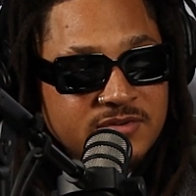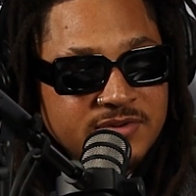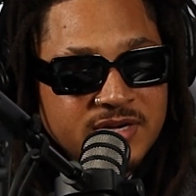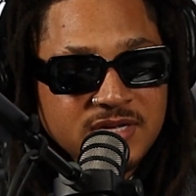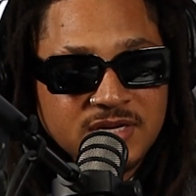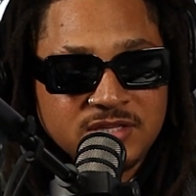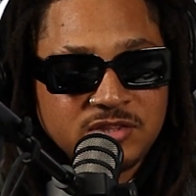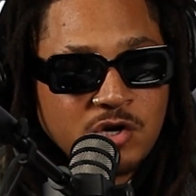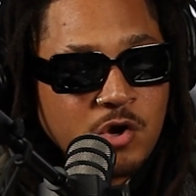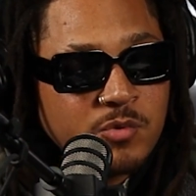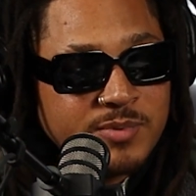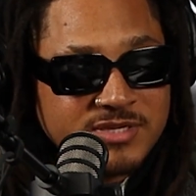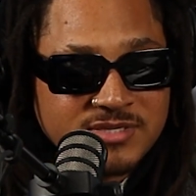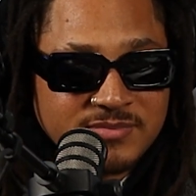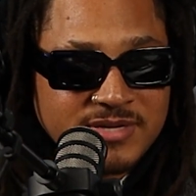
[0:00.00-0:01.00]
So for him to throw
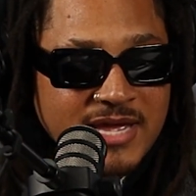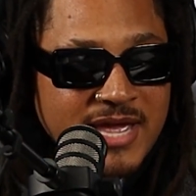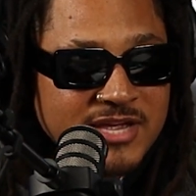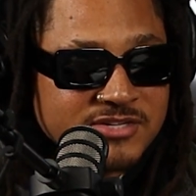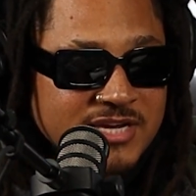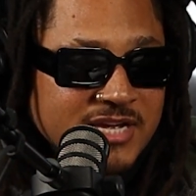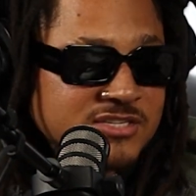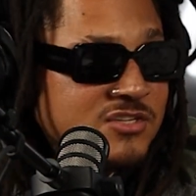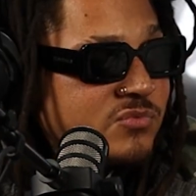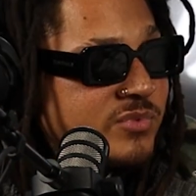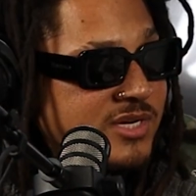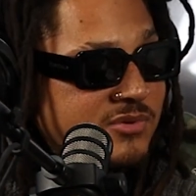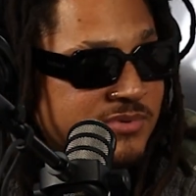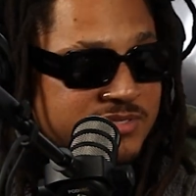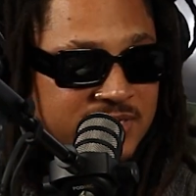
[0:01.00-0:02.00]
me some cash and some
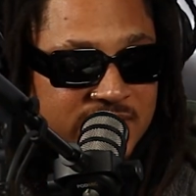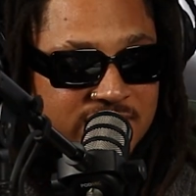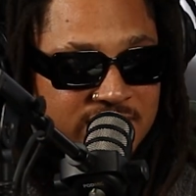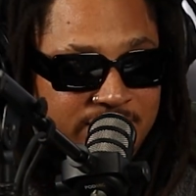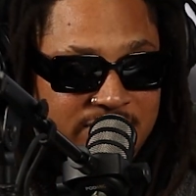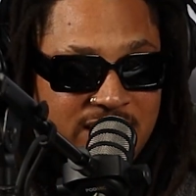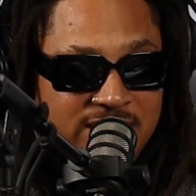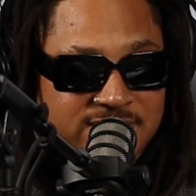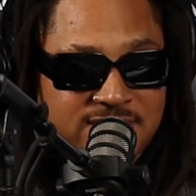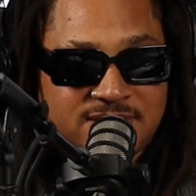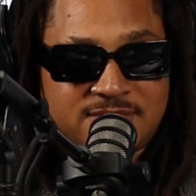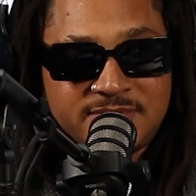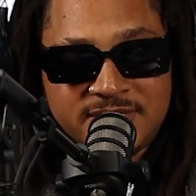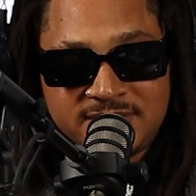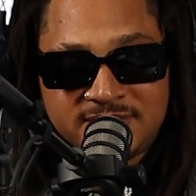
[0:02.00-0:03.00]
weed was like a
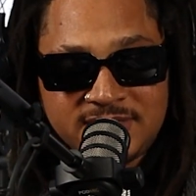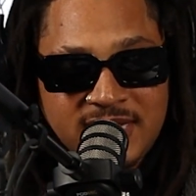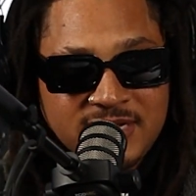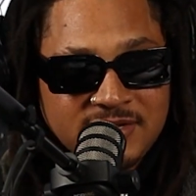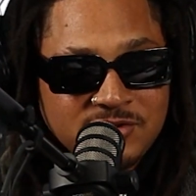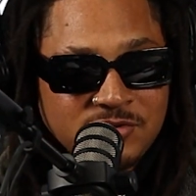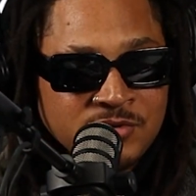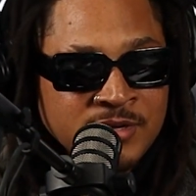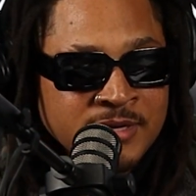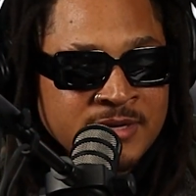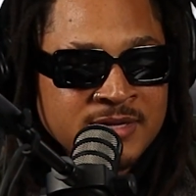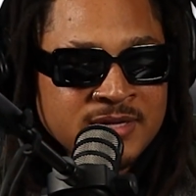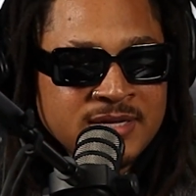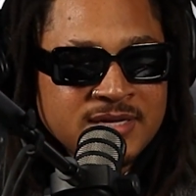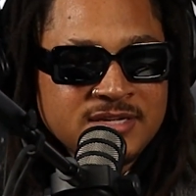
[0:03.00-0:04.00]
blessing. Like, thank you.
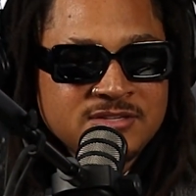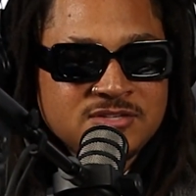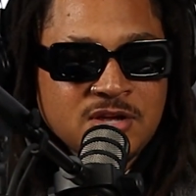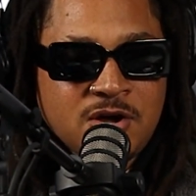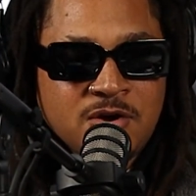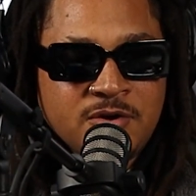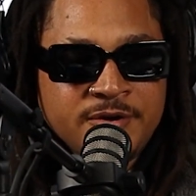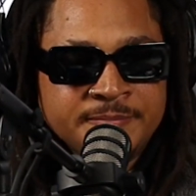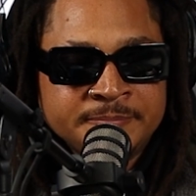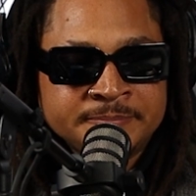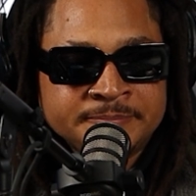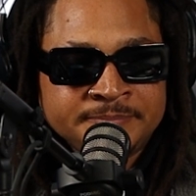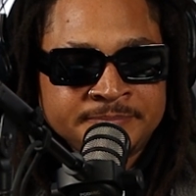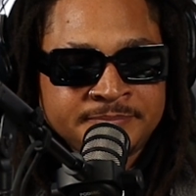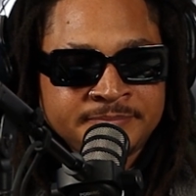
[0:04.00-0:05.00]
So
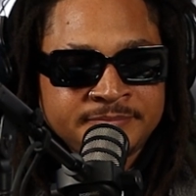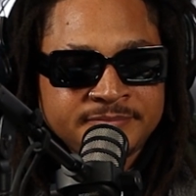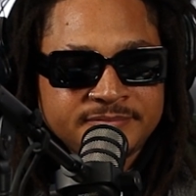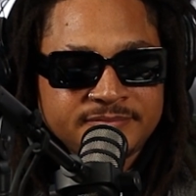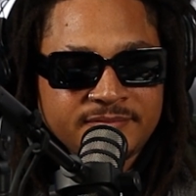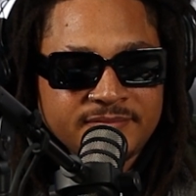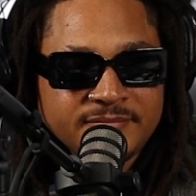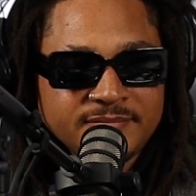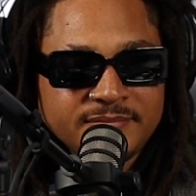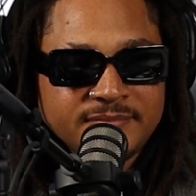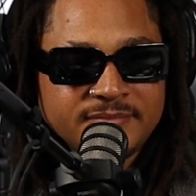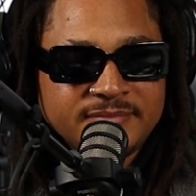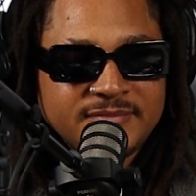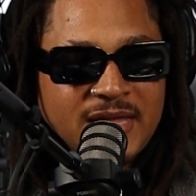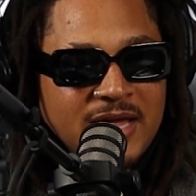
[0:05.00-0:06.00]

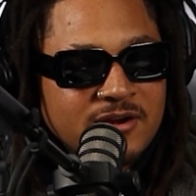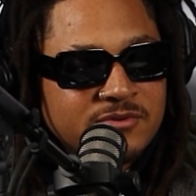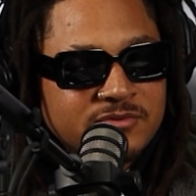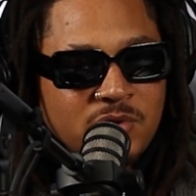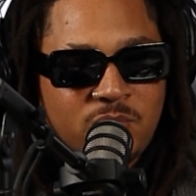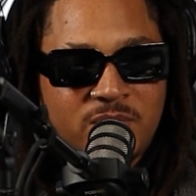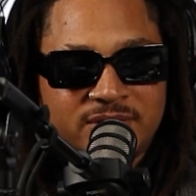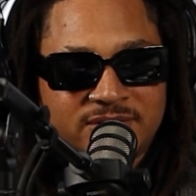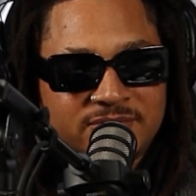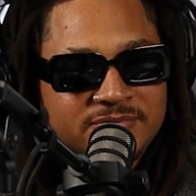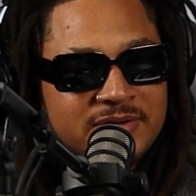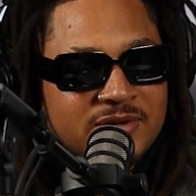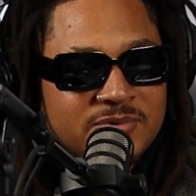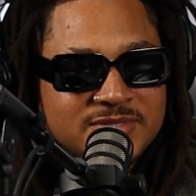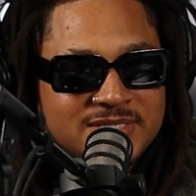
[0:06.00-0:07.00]
I don't know what the
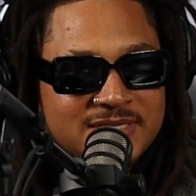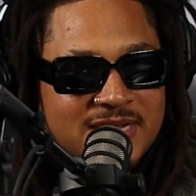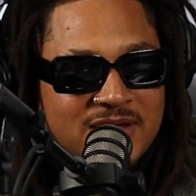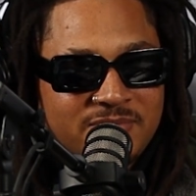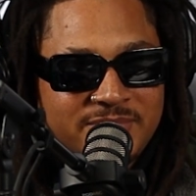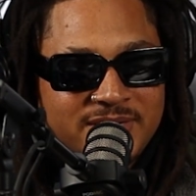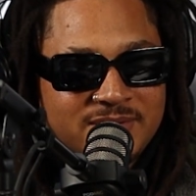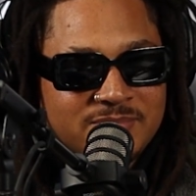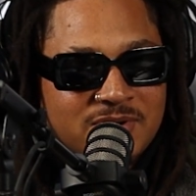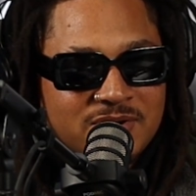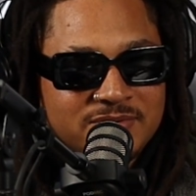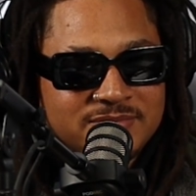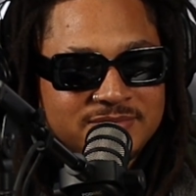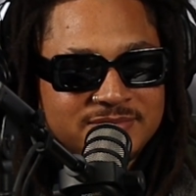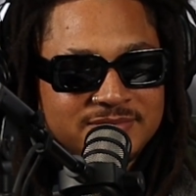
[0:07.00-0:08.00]
fuck was in that weed, bro.